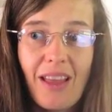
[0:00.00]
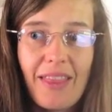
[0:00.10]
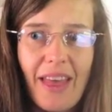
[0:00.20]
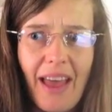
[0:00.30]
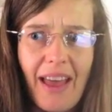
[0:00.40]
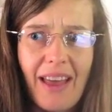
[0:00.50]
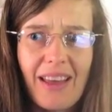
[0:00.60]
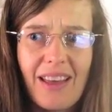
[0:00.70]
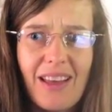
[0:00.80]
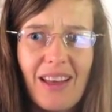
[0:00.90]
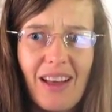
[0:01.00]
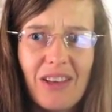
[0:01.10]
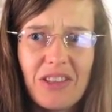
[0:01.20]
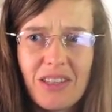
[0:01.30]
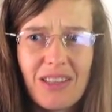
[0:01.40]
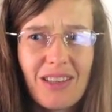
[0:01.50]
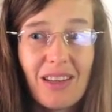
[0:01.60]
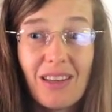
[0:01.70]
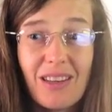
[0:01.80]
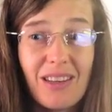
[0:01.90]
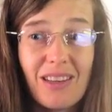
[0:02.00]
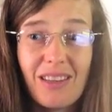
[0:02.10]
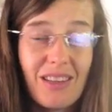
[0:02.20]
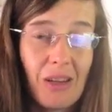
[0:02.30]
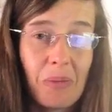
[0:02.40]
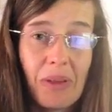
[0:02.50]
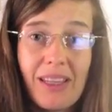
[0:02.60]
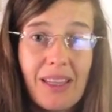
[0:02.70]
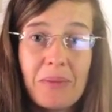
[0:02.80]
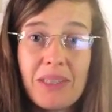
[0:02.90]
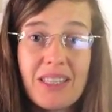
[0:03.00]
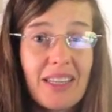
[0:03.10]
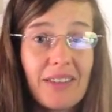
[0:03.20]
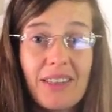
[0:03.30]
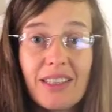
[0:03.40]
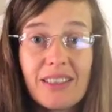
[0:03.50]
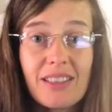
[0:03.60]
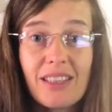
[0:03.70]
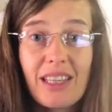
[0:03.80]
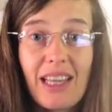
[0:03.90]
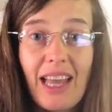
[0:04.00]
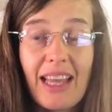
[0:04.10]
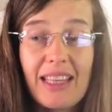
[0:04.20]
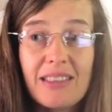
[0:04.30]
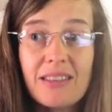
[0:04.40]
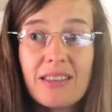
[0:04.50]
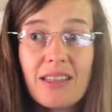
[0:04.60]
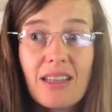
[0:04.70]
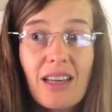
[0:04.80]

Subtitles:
that are just completely mysterious and